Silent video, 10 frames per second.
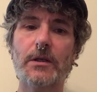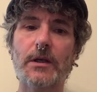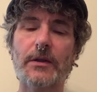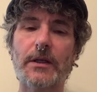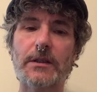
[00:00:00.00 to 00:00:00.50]

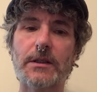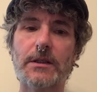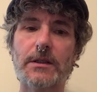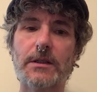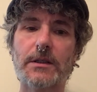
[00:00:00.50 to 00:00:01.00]
and then
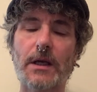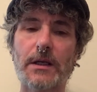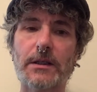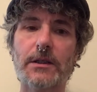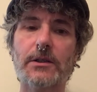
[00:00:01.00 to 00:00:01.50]

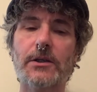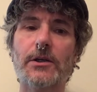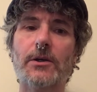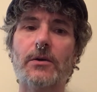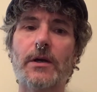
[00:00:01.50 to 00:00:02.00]
getting in
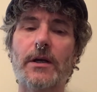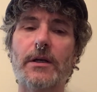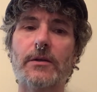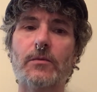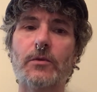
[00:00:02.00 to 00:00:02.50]
here
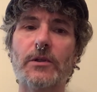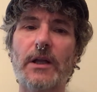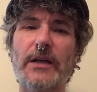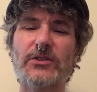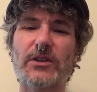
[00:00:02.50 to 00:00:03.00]
and
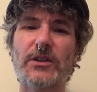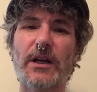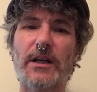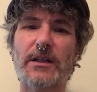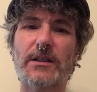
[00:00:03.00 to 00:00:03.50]
realizing that
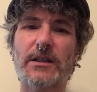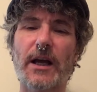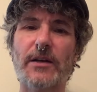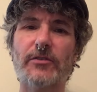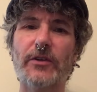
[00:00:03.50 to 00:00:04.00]
I
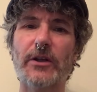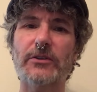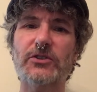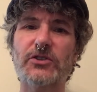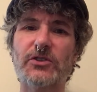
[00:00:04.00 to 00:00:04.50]
kind of
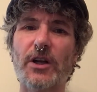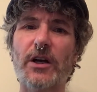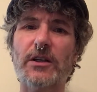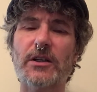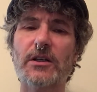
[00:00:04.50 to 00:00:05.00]
felt
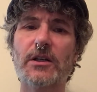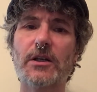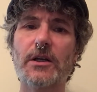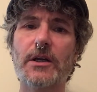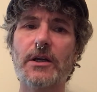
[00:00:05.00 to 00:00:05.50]
stuck
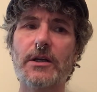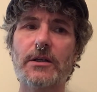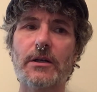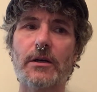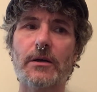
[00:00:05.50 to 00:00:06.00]

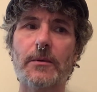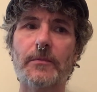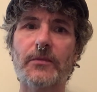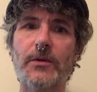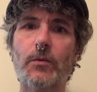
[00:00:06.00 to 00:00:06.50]

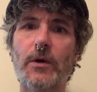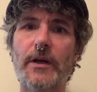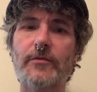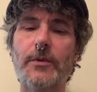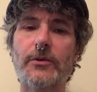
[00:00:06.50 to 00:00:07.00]
in what
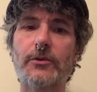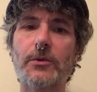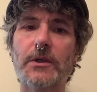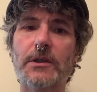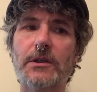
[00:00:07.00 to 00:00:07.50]
I've been
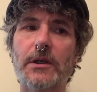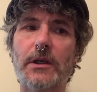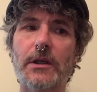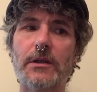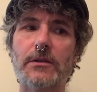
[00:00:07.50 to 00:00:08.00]
doing,
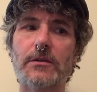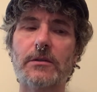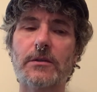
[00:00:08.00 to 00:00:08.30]
and